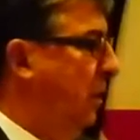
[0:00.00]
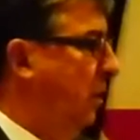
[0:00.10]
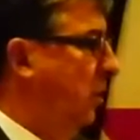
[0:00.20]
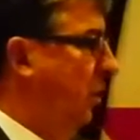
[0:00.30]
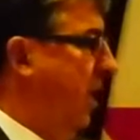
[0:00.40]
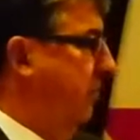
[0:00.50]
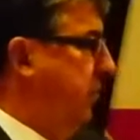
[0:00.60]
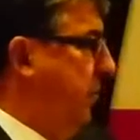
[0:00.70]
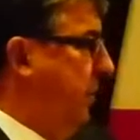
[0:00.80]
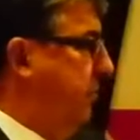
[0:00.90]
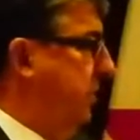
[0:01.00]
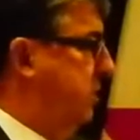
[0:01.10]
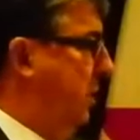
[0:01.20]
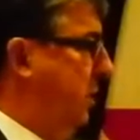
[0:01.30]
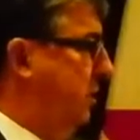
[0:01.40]
You'll have to
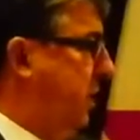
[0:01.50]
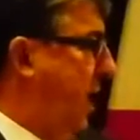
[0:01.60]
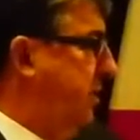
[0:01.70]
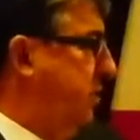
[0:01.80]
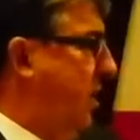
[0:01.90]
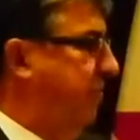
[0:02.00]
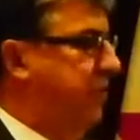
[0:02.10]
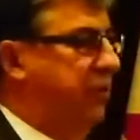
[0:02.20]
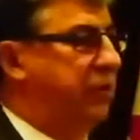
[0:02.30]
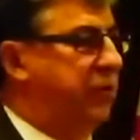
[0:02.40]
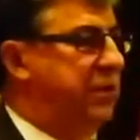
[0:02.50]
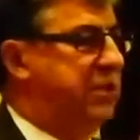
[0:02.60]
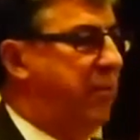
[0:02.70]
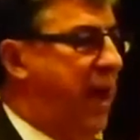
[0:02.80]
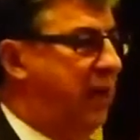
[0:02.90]
increase liquor tax, you'll have to increase
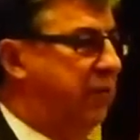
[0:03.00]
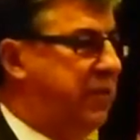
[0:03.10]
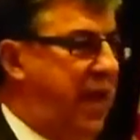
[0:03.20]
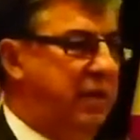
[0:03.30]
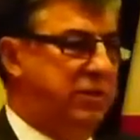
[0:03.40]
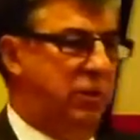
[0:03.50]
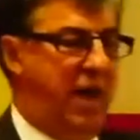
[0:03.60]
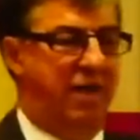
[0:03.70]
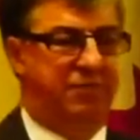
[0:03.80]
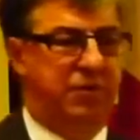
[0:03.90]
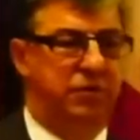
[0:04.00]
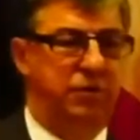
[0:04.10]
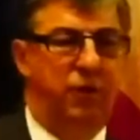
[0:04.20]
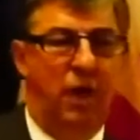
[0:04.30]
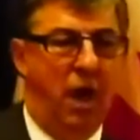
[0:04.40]
tobacco tax, you'll have to
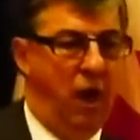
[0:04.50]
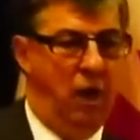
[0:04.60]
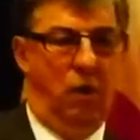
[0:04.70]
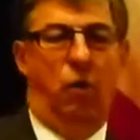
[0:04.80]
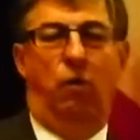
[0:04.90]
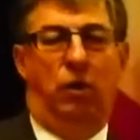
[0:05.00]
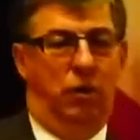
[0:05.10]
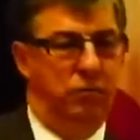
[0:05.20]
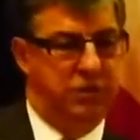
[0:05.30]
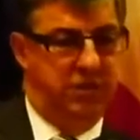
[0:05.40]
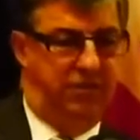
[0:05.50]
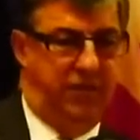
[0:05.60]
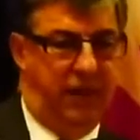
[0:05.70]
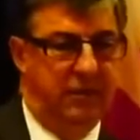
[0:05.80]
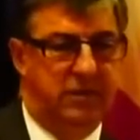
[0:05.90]
do a whole host of
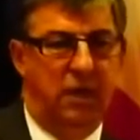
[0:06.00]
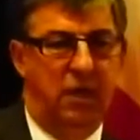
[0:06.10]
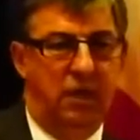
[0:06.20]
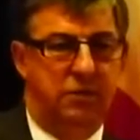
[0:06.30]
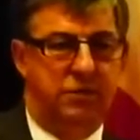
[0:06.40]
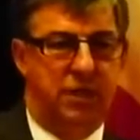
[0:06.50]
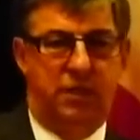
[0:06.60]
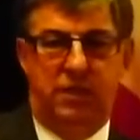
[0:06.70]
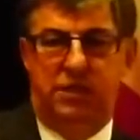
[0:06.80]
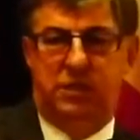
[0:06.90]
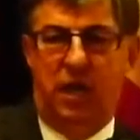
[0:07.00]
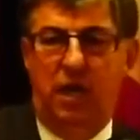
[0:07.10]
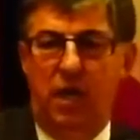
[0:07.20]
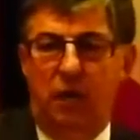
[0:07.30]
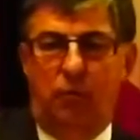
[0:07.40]
things to suddenly
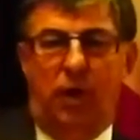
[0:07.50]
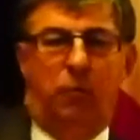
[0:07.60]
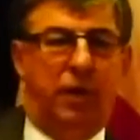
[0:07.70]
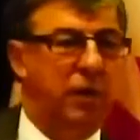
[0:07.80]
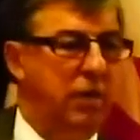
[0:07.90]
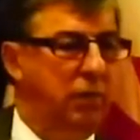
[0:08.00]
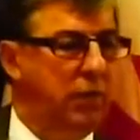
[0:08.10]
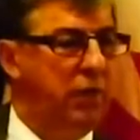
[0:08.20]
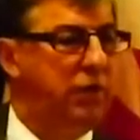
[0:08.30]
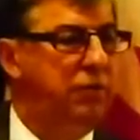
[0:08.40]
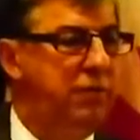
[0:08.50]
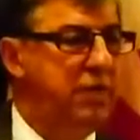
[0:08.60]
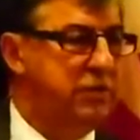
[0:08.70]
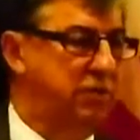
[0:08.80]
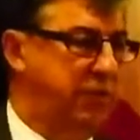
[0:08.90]
say, well, we're going to do
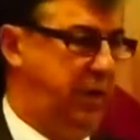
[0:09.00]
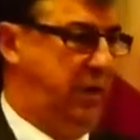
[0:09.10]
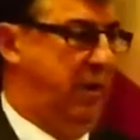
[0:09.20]
this over here.